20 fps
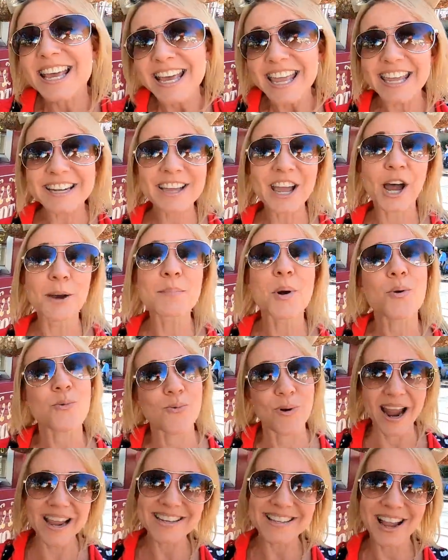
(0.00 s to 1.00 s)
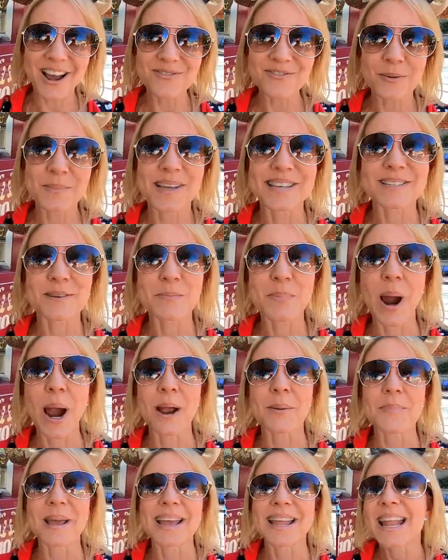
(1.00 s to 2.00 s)
He'd come right down from his
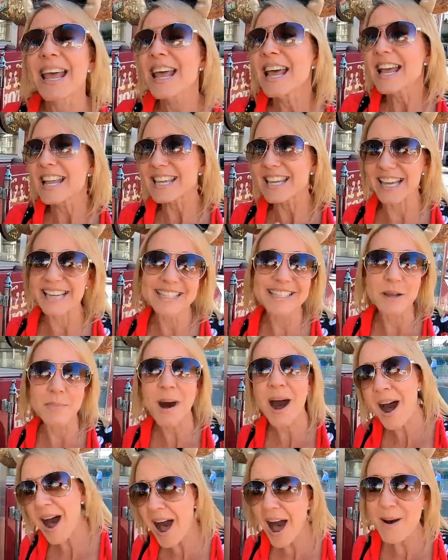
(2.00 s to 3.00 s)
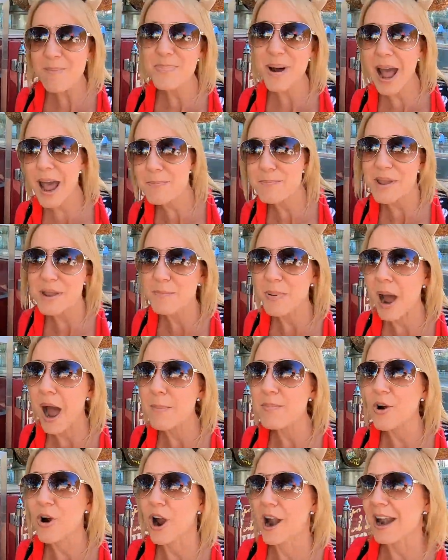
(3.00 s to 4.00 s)
apartment, get some hot piping
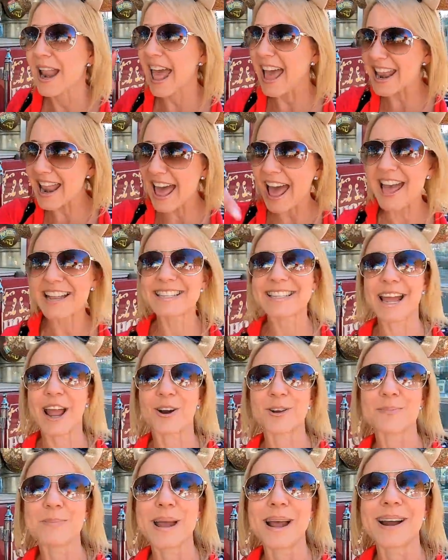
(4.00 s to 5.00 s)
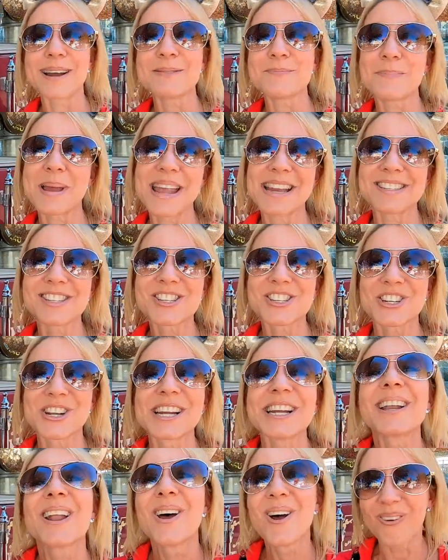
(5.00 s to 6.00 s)
popcorn, and head down Main
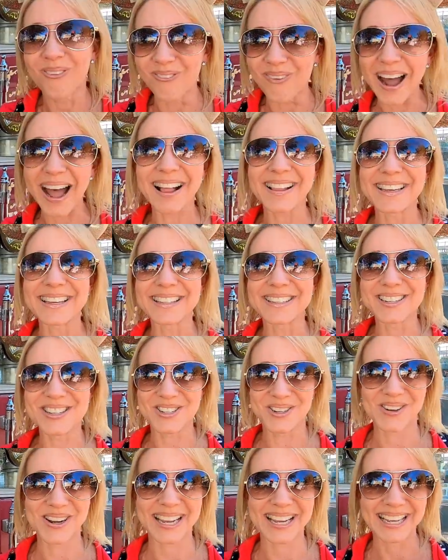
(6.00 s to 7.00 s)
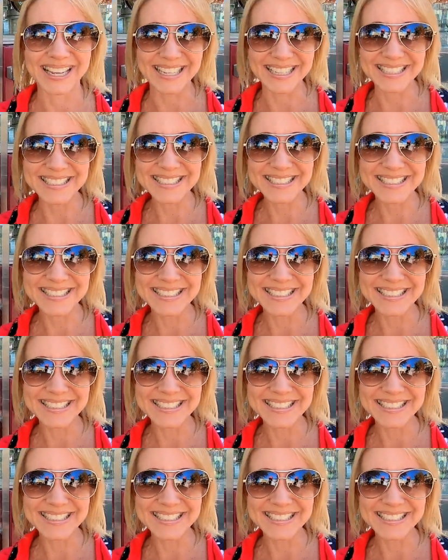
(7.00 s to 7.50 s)
Street while he enjoyed it.